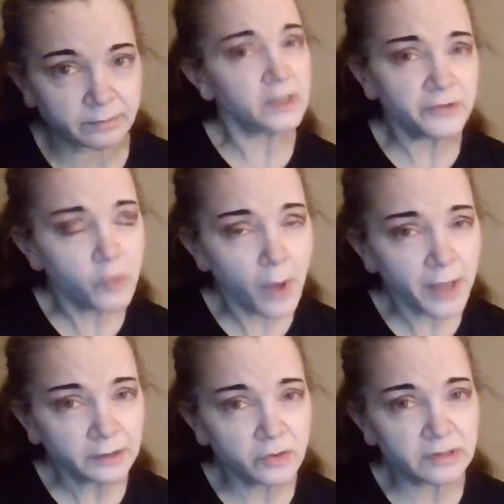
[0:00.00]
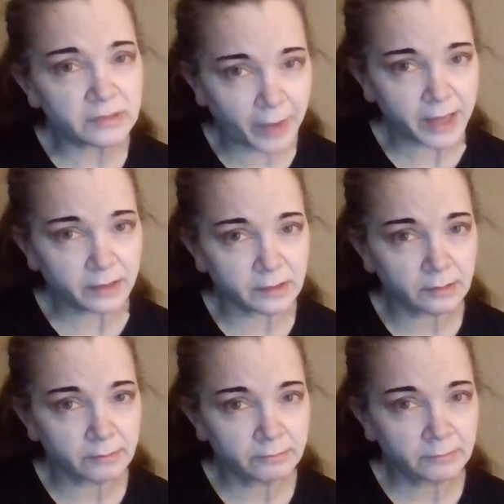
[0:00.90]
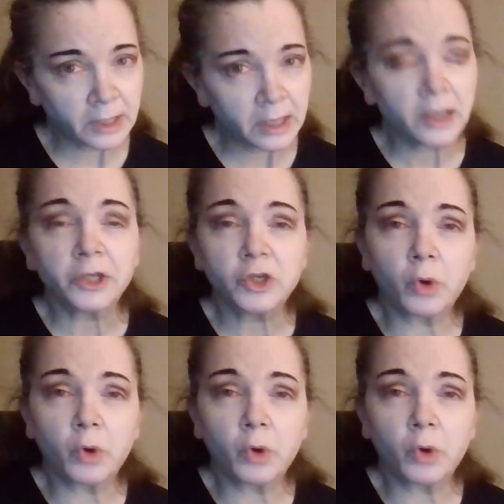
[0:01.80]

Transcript: If you want to lose weight, you